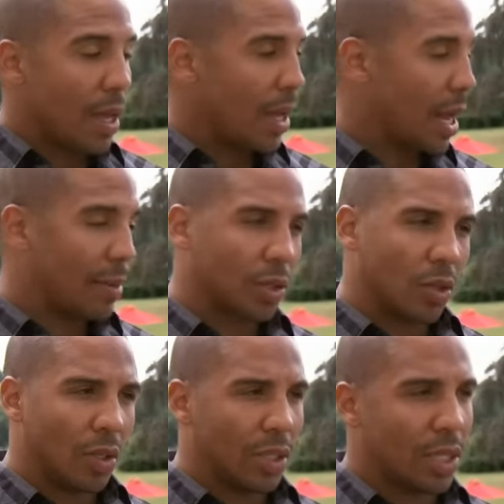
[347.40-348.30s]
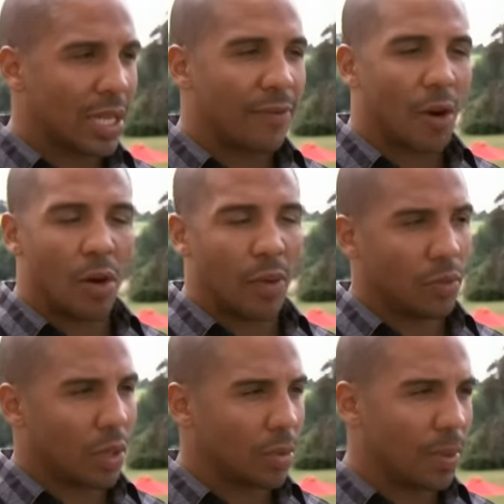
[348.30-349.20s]
It absolutely does. I've always
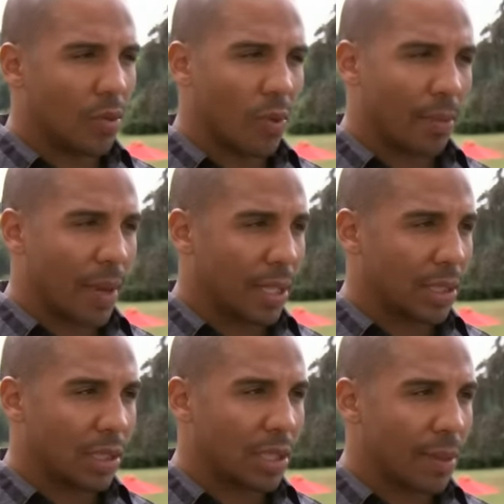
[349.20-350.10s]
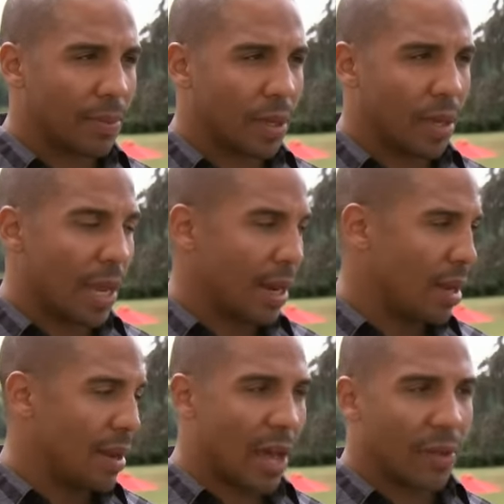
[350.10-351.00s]
wanted to be the Ring Magazine champion, and
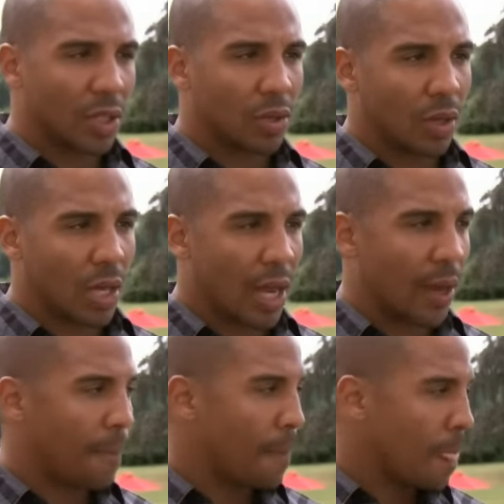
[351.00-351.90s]
now that's on the line.